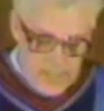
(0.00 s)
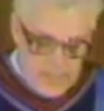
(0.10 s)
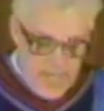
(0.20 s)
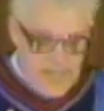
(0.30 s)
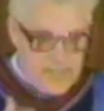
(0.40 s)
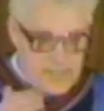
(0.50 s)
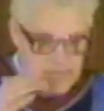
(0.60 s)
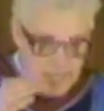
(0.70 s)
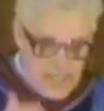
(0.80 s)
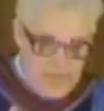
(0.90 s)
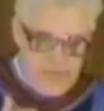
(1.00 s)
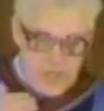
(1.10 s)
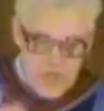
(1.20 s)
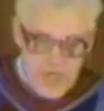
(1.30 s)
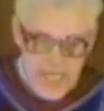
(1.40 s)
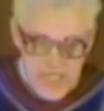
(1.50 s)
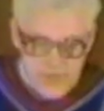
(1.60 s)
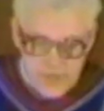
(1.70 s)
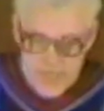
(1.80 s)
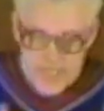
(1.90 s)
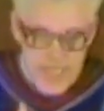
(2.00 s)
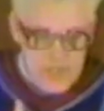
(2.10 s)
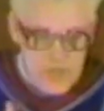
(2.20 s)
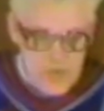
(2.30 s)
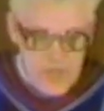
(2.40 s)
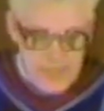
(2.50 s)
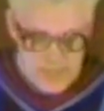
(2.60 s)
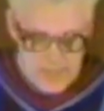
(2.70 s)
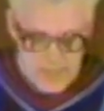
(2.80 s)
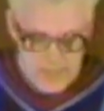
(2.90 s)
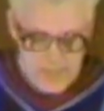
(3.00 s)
That is that the love that God has for us has no limits.